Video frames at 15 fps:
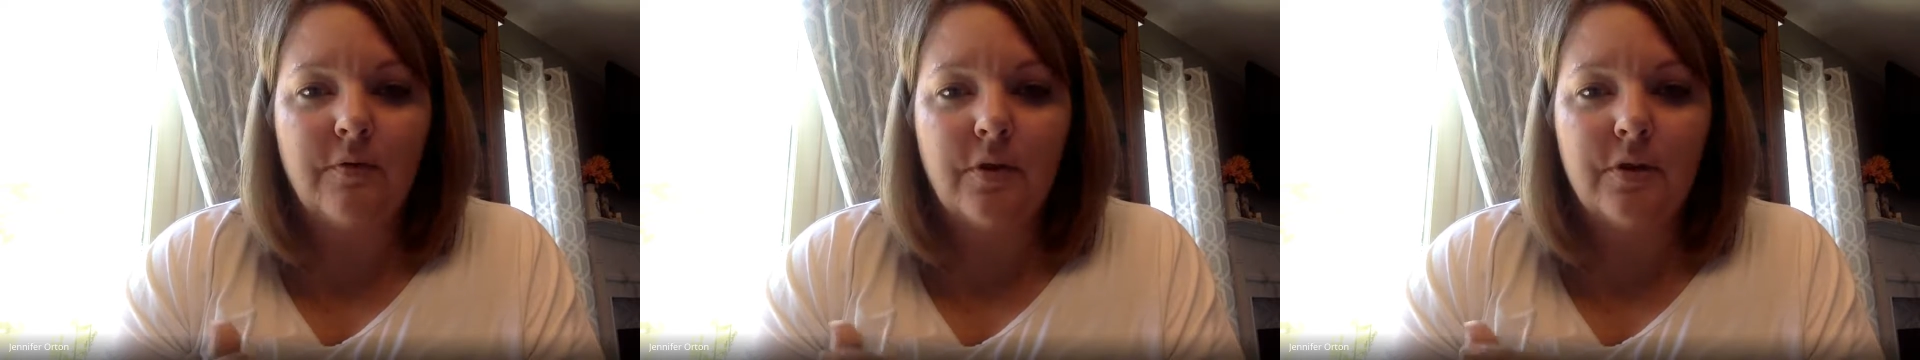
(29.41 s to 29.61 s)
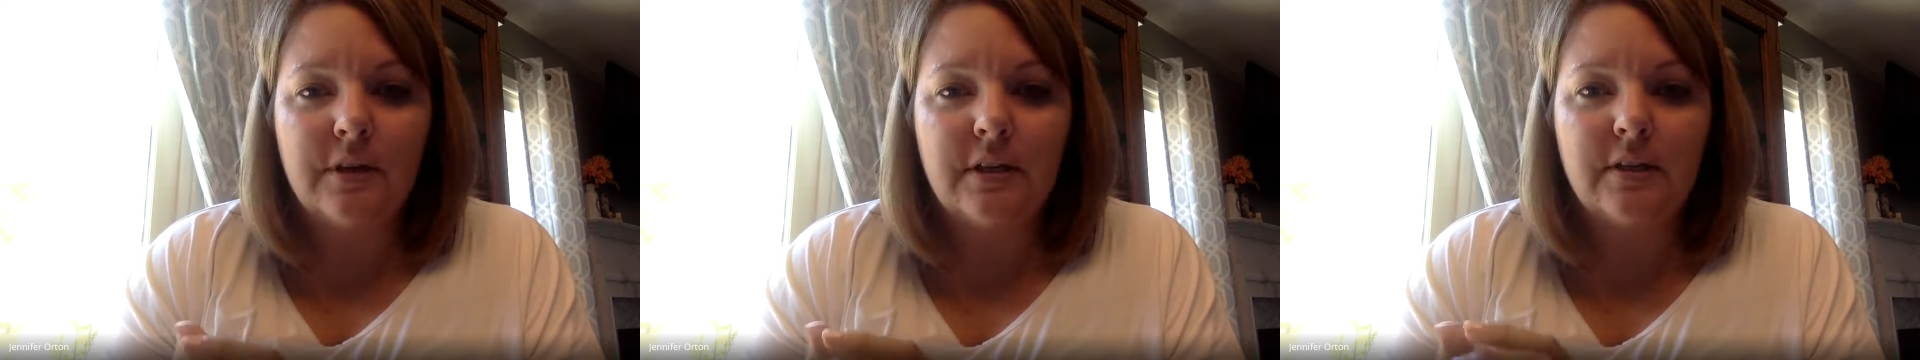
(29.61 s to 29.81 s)

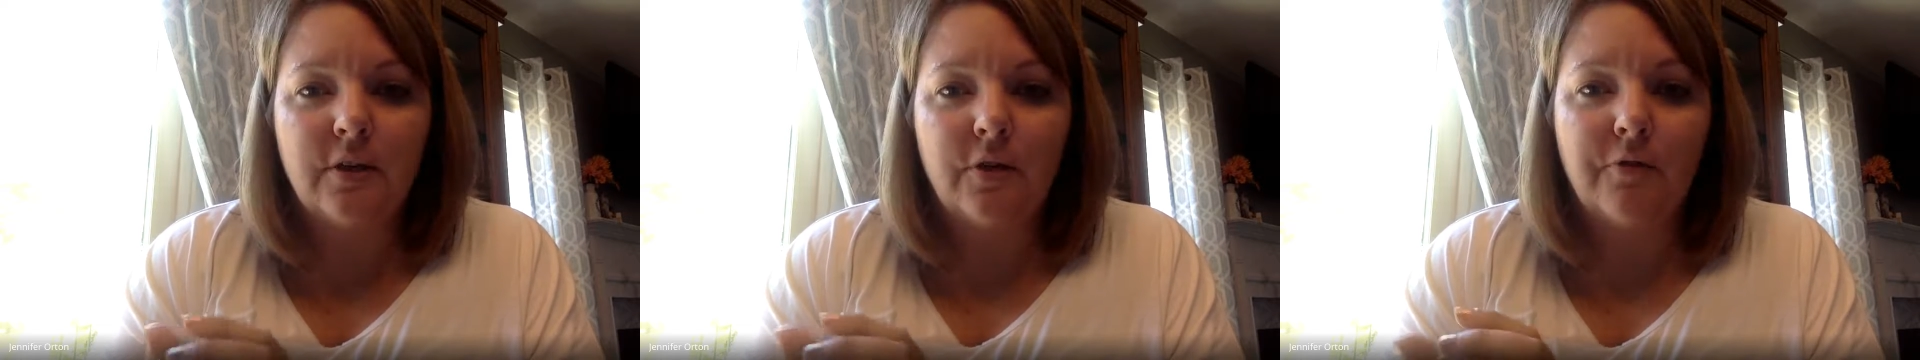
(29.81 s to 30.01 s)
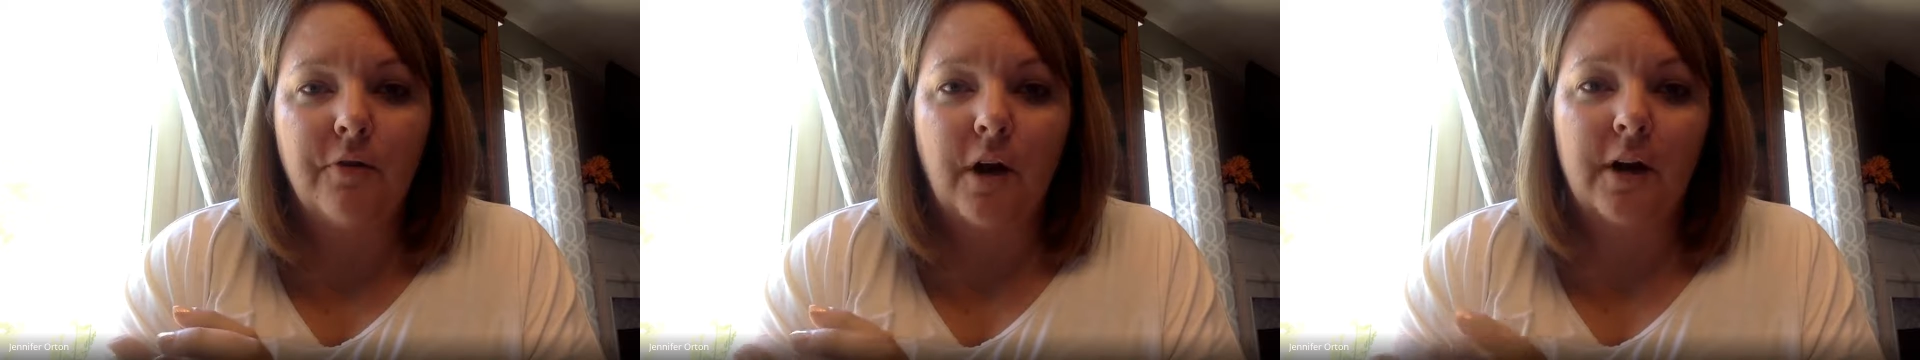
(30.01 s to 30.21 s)
noticed
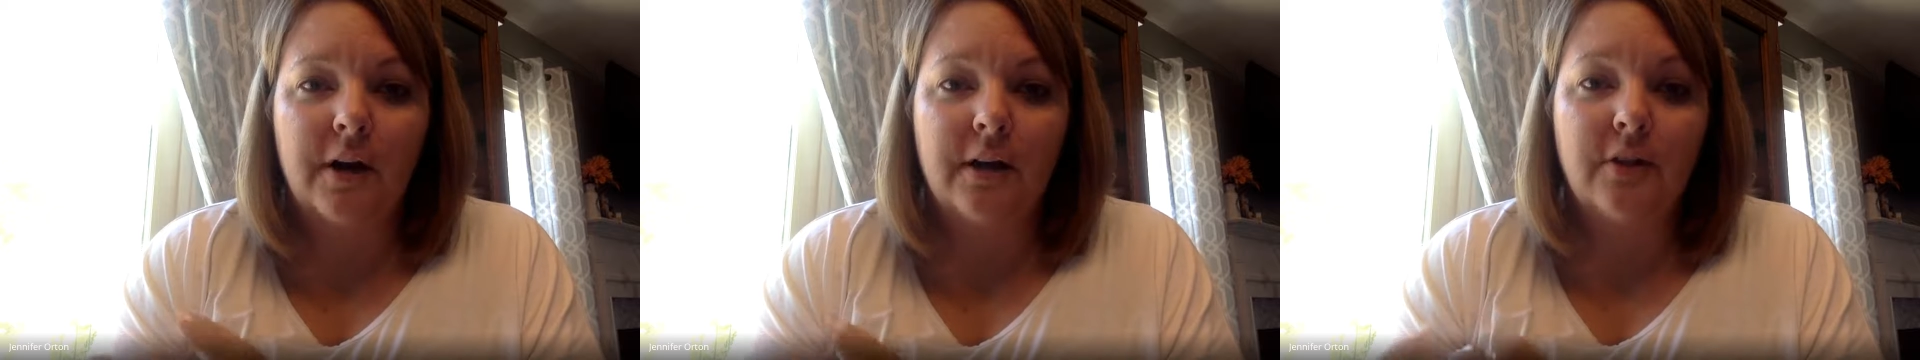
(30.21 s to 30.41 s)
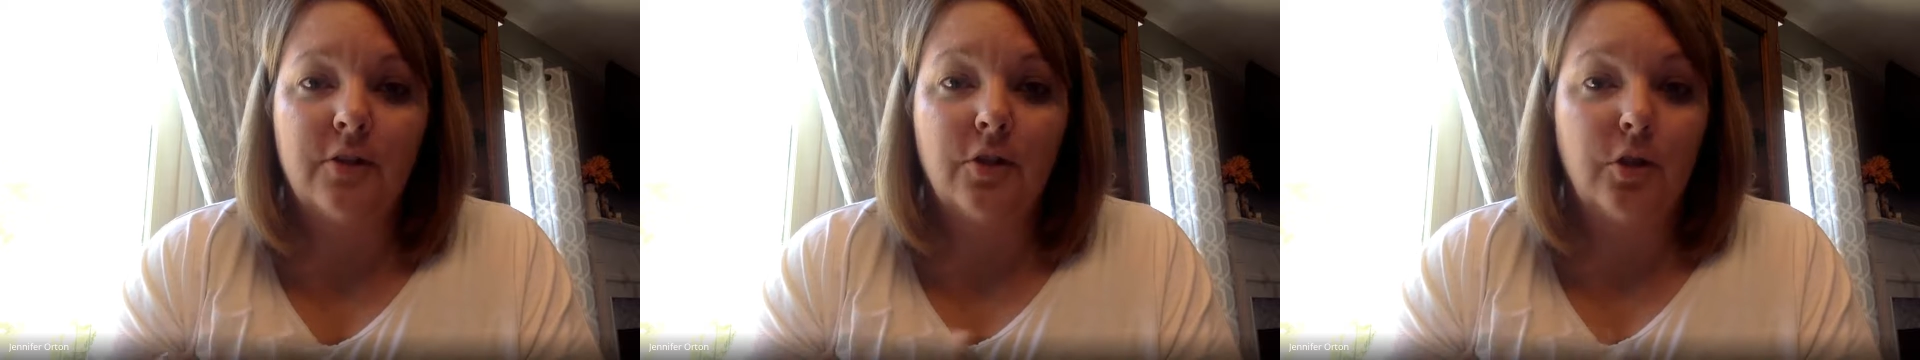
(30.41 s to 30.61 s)
so far
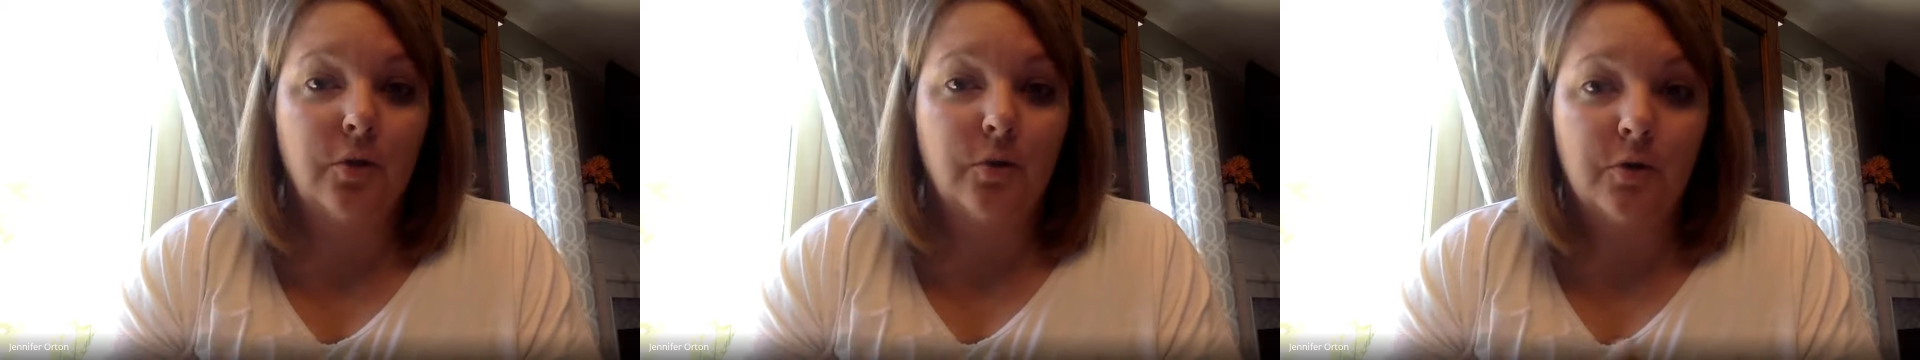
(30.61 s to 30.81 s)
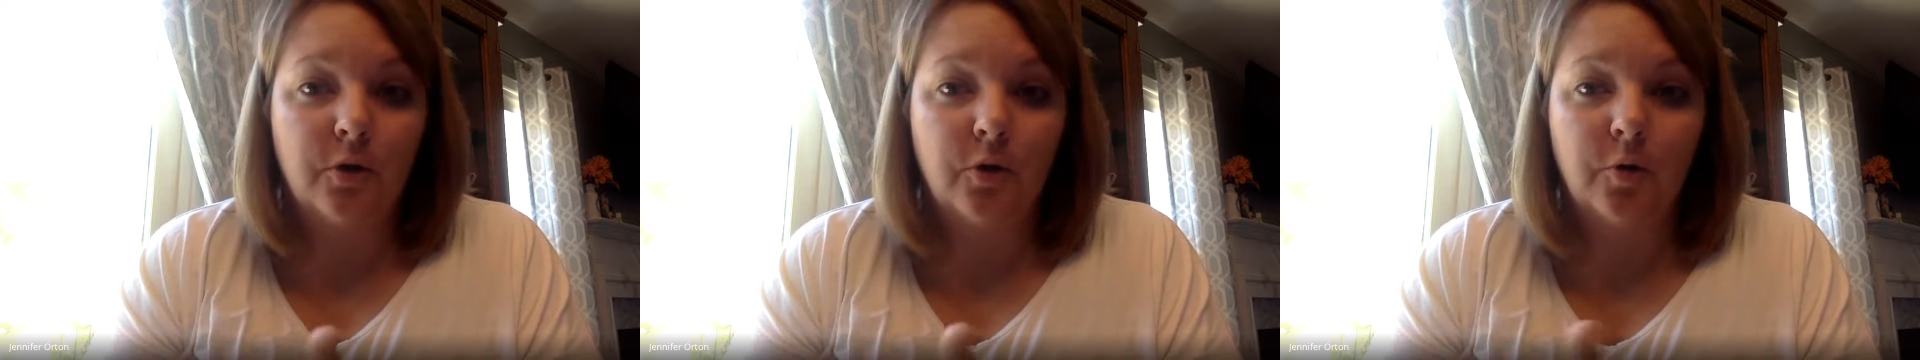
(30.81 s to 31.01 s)
is
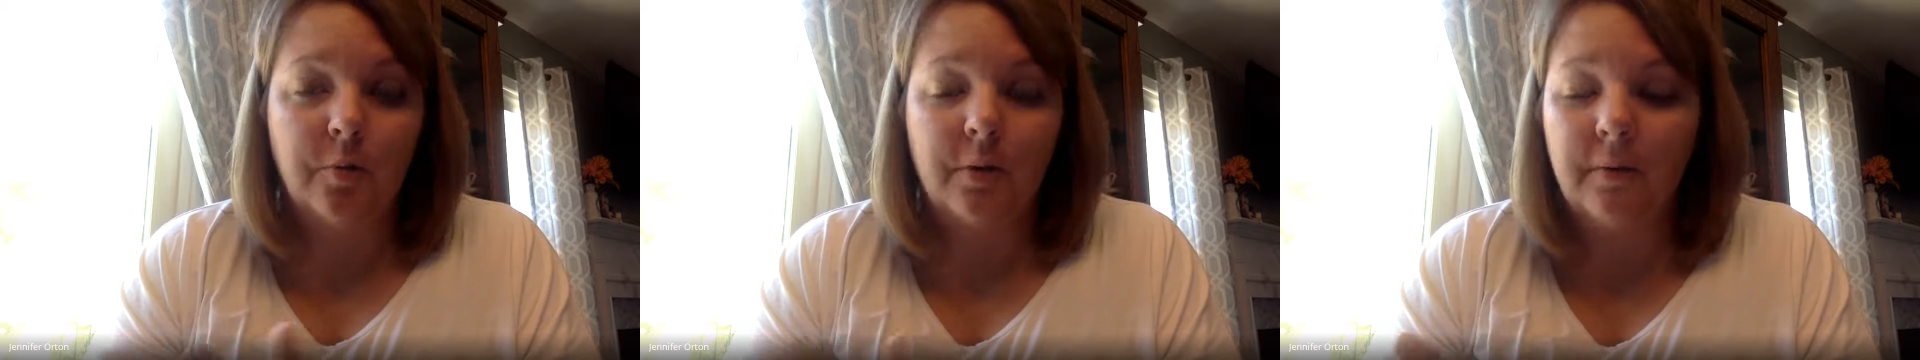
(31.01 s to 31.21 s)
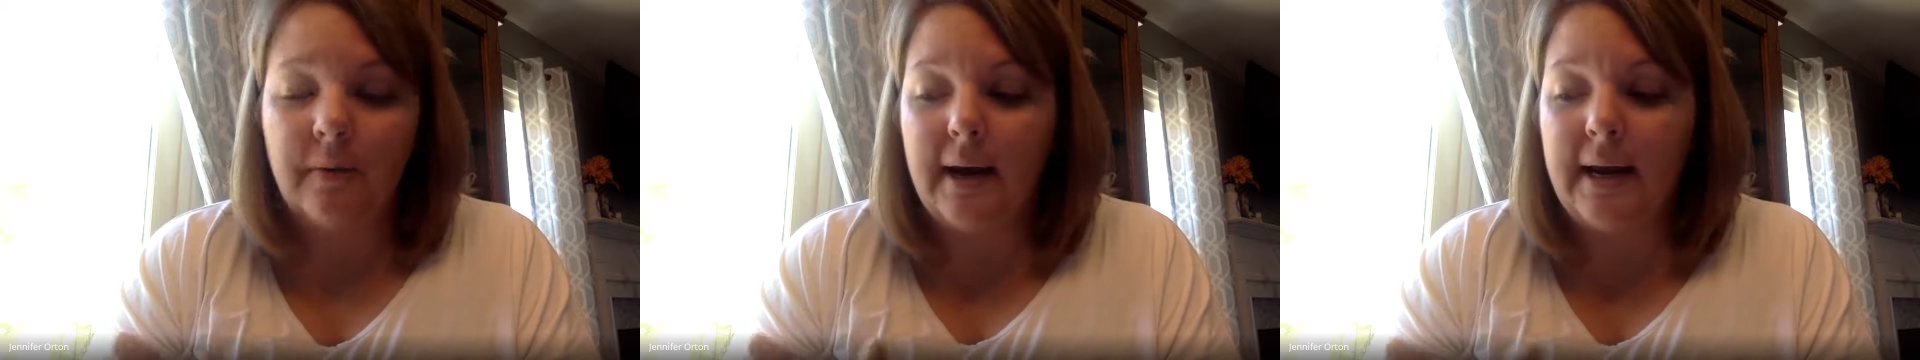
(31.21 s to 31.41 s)

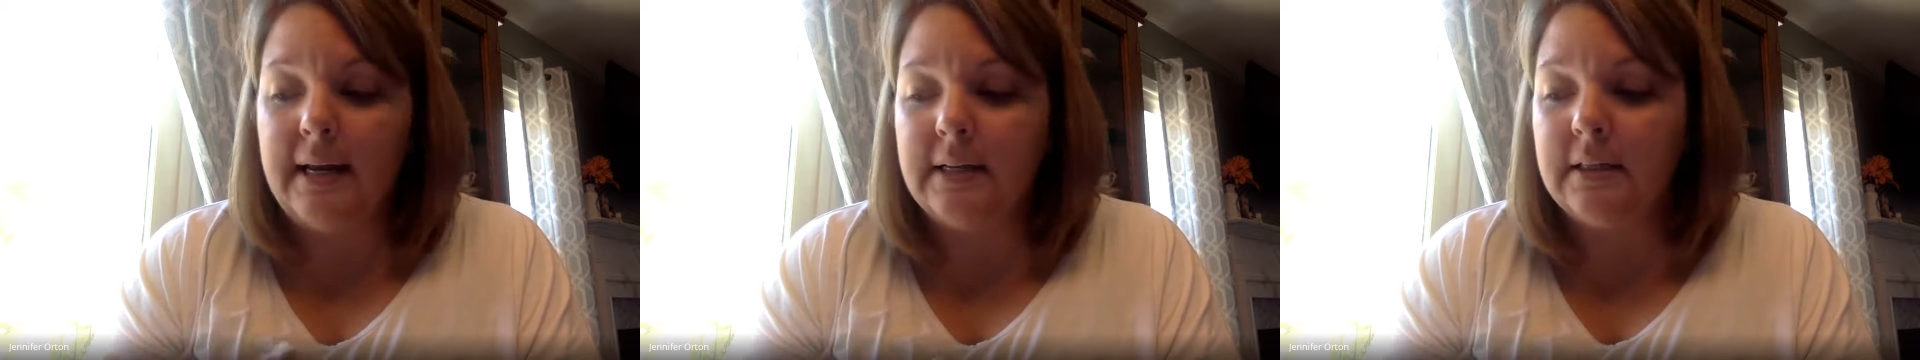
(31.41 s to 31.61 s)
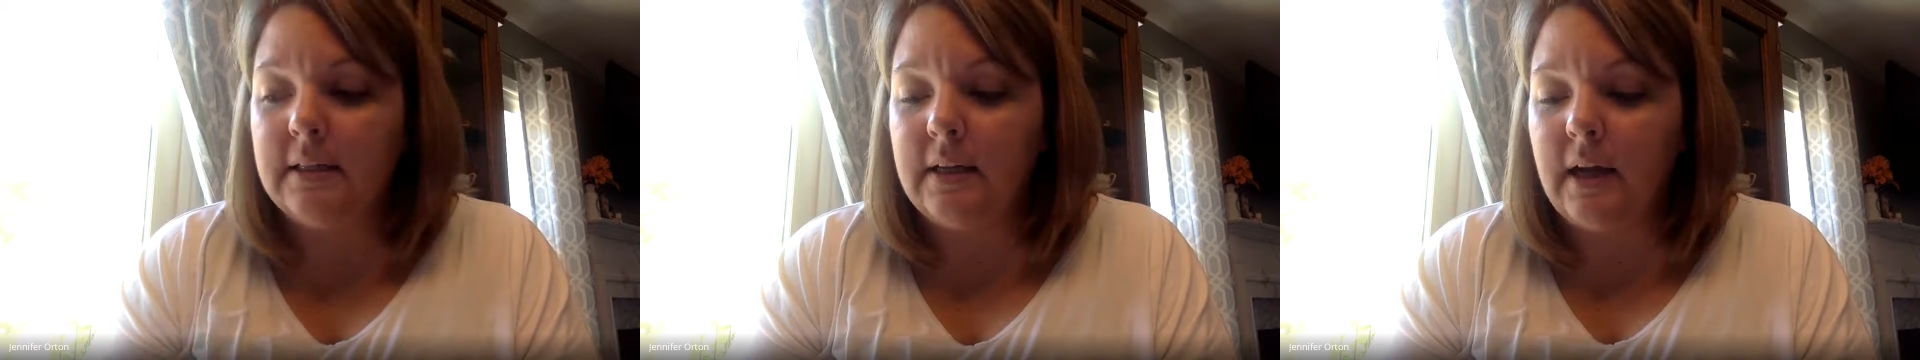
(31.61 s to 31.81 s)
YouTube,
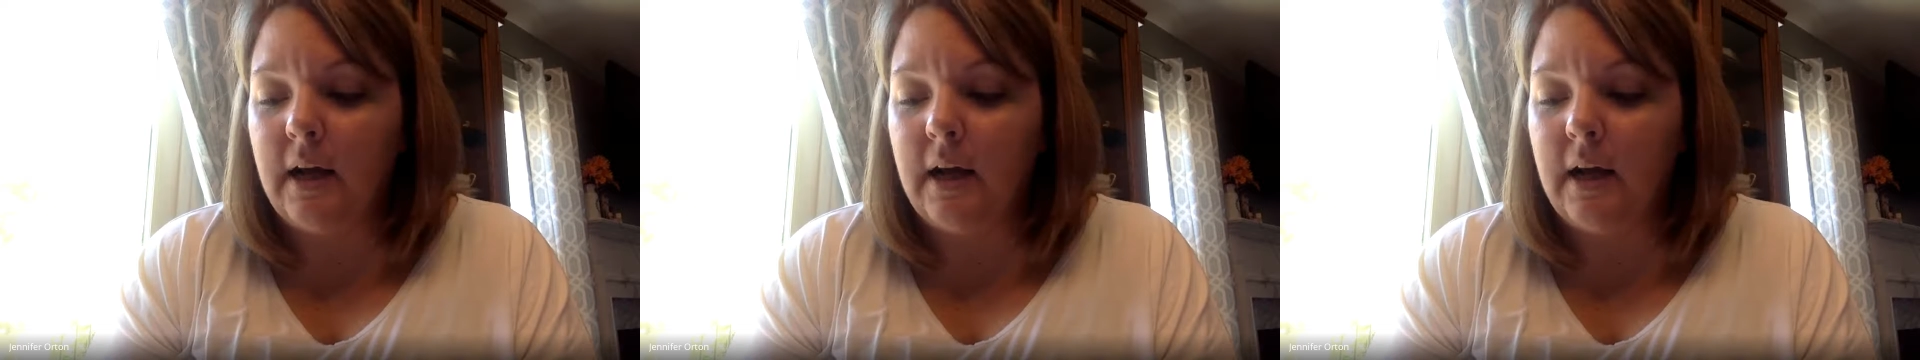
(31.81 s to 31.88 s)
right?